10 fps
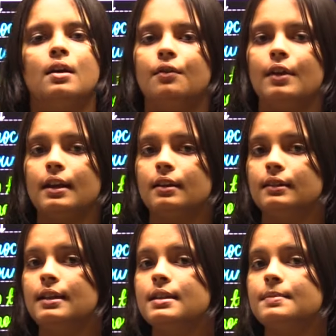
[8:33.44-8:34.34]

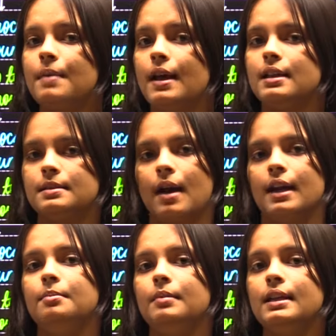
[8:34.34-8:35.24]
This pen is
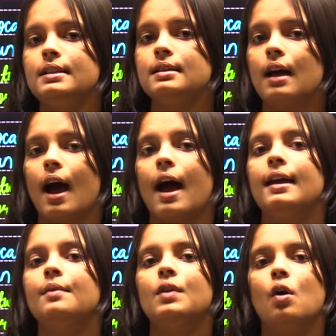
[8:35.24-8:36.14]
mine means I
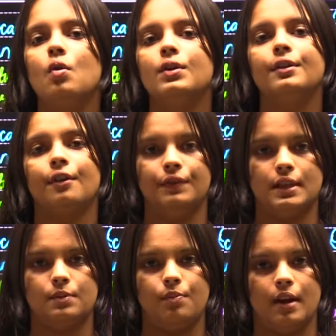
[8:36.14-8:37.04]
am the owner of
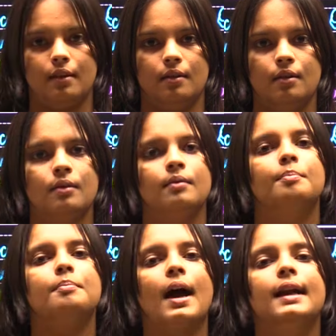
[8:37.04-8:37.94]
this pen.
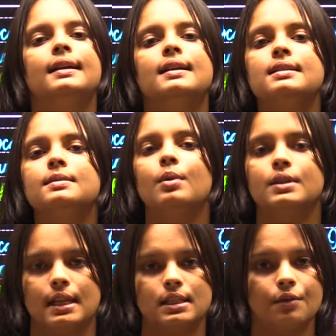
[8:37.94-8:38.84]
Mine is
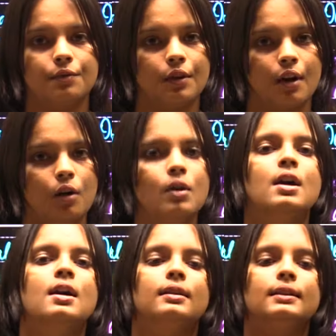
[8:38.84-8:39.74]
possessive pronoun.
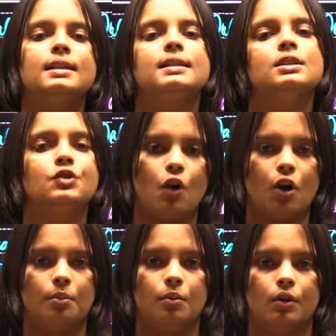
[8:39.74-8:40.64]
This is
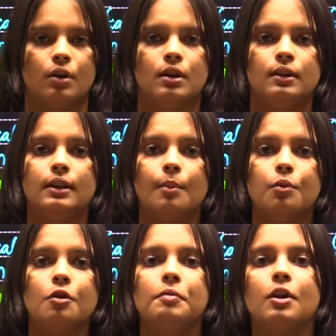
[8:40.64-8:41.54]
your book. The
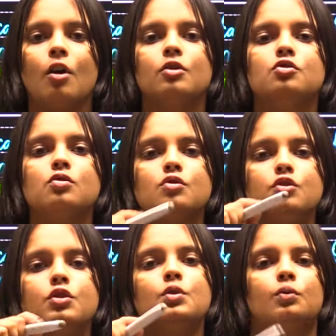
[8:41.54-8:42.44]
book belongs to
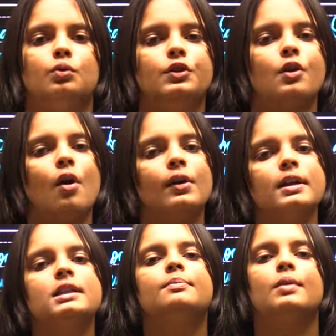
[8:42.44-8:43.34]
you. Your
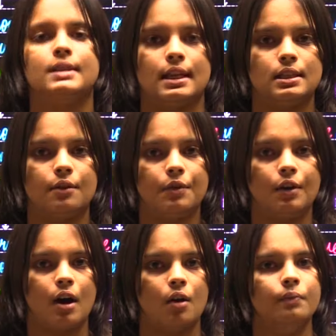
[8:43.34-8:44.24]
is possessive
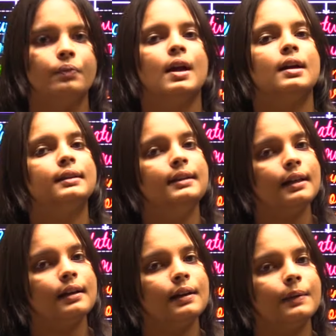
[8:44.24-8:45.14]
pronoun.
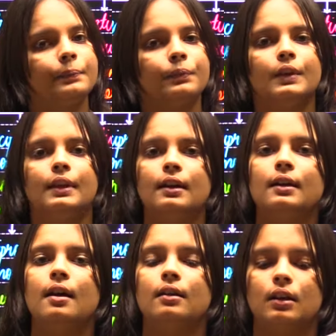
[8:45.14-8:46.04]

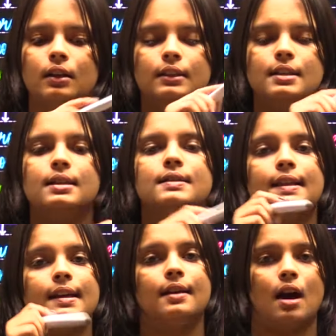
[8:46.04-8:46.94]
This is
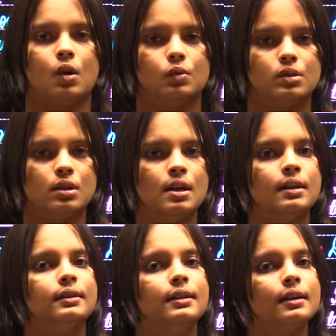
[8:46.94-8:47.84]
their house.
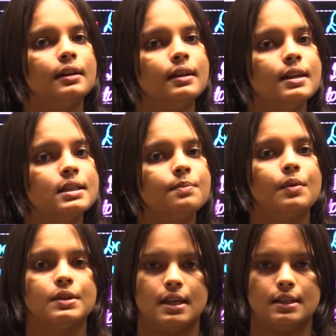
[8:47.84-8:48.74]
Their is
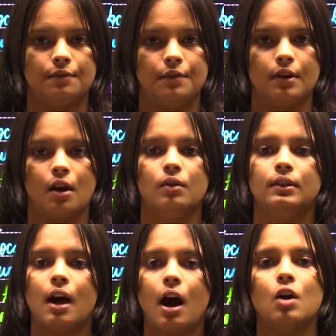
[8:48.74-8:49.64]
possessive pronoun.
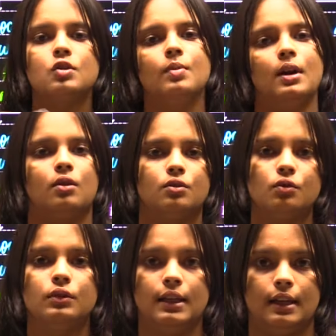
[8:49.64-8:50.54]
The house belongs
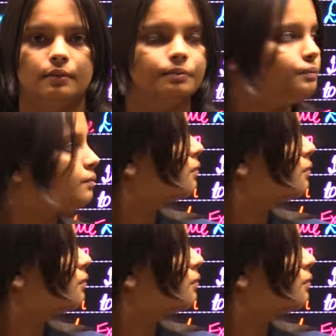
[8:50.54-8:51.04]
to they.